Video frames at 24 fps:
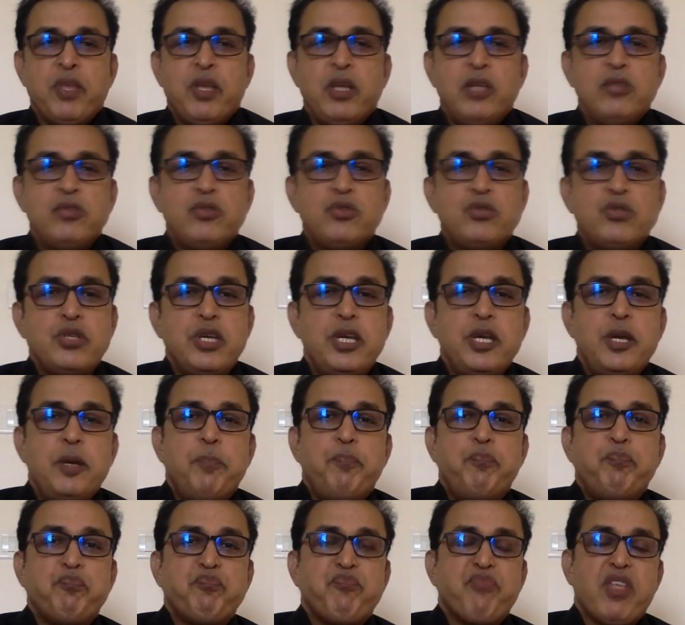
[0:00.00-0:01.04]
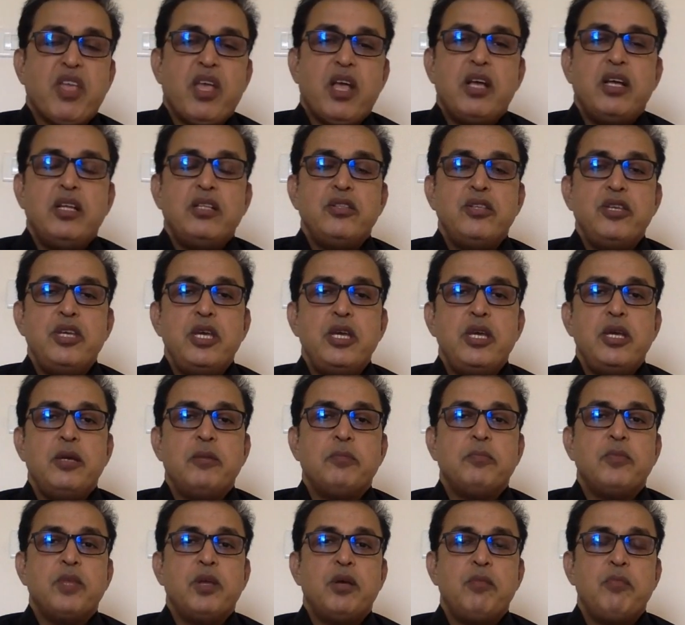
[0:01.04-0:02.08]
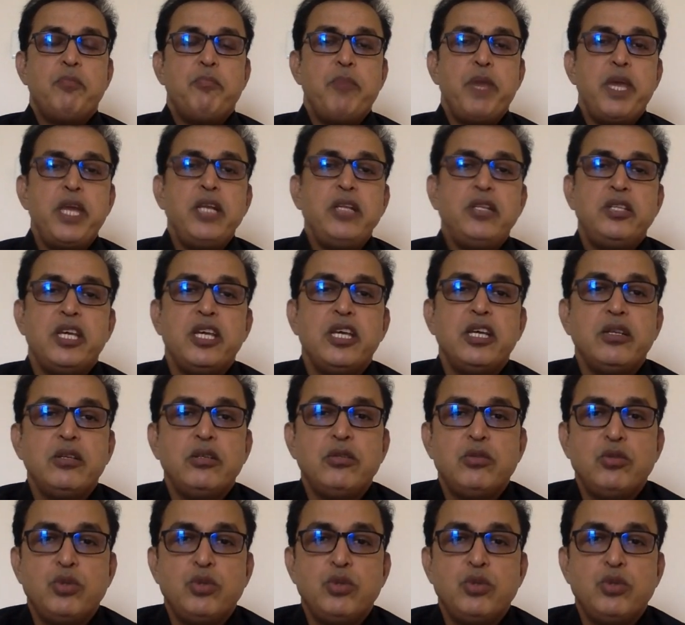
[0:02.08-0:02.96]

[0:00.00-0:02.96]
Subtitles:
See, the main thing